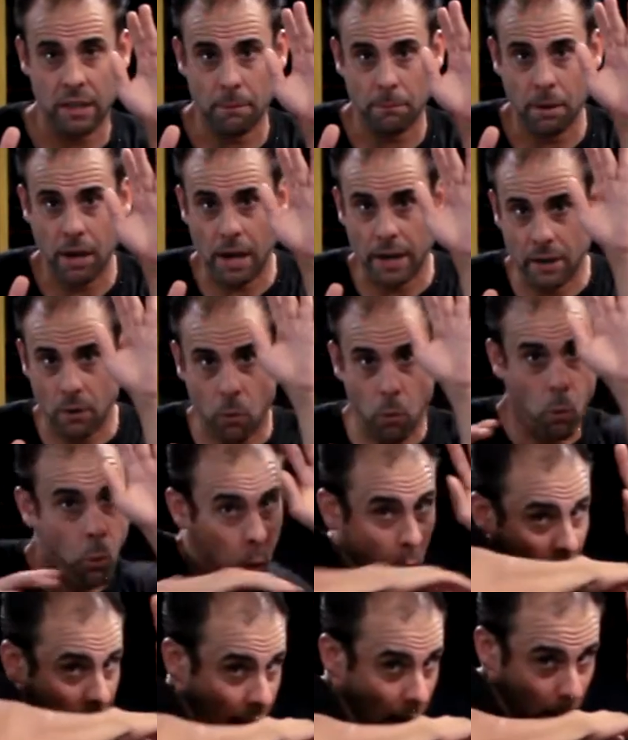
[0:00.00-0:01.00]
of the body,
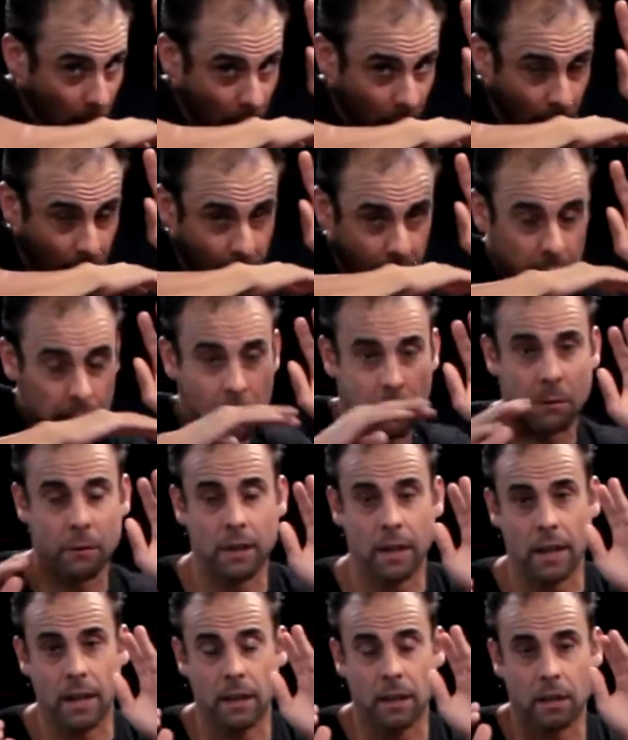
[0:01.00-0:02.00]
wham.
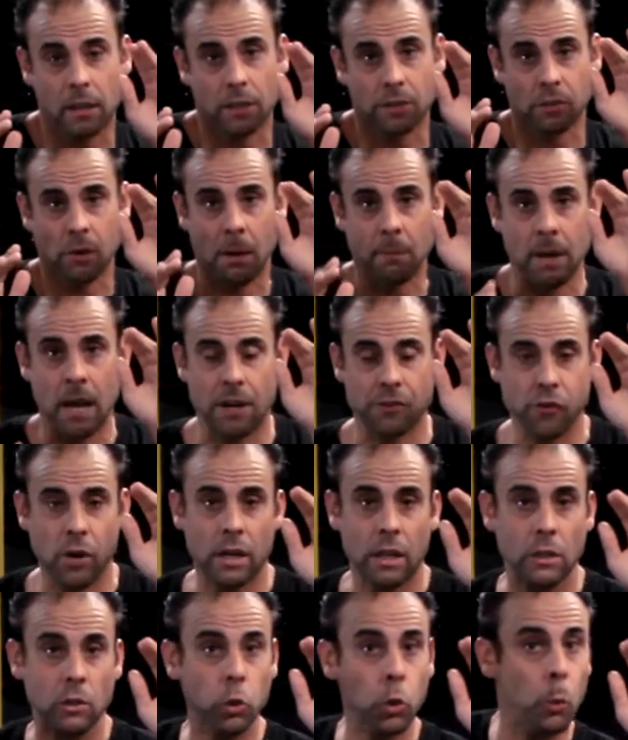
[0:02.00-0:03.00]
Okay, so I'm not
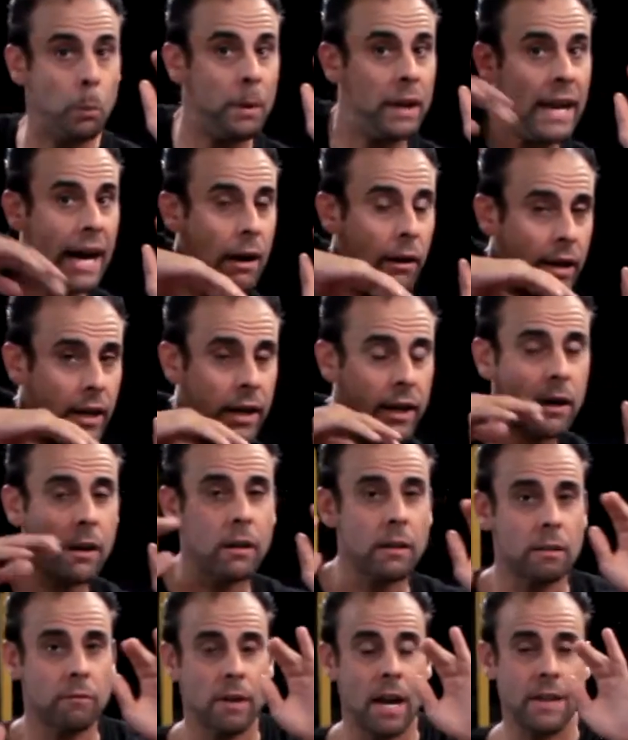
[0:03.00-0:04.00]
trying to loop it out
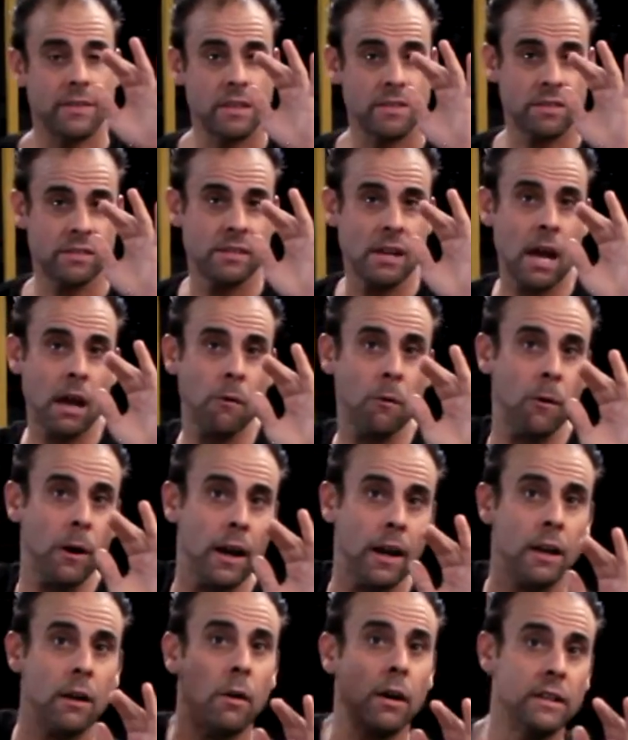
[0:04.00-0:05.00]
here, right? This is not,
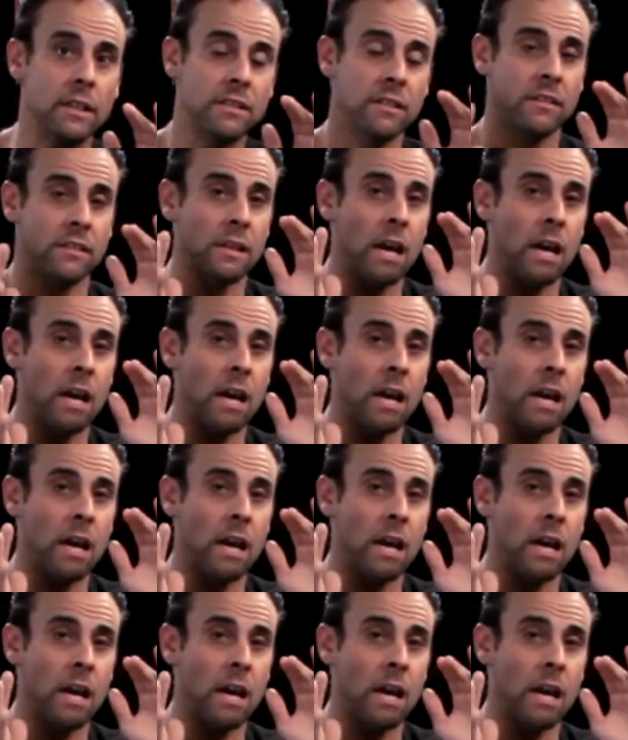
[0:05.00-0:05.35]
this is